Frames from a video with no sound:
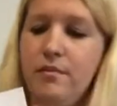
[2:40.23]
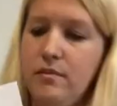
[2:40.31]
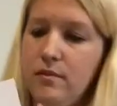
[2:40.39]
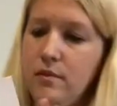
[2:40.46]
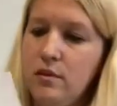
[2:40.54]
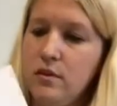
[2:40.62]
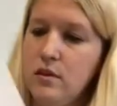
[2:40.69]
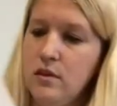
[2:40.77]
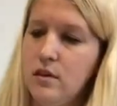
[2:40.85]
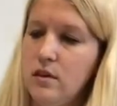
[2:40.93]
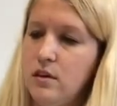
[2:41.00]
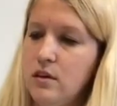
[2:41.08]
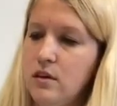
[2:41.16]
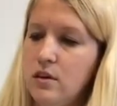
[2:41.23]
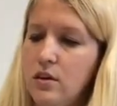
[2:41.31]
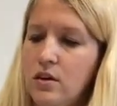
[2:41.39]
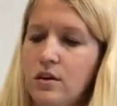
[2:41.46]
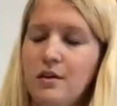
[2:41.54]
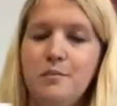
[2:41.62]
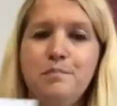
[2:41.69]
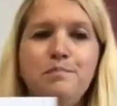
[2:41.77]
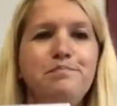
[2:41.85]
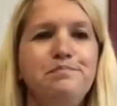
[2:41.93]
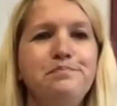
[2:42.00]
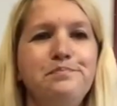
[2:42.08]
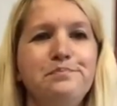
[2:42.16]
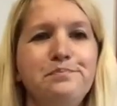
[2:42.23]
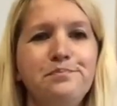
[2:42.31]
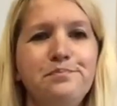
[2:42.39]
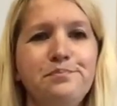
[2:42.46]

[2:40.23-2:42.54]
(silence)